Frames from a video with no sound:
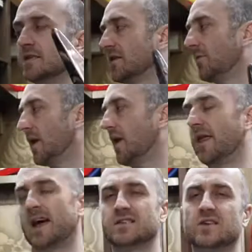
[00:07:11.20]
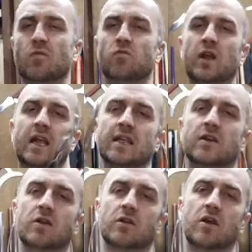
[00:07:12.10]
somewhere like that. So a really
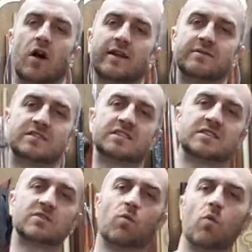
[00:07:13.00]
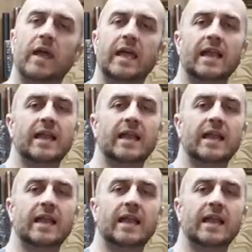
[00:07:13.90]
good kind of swinging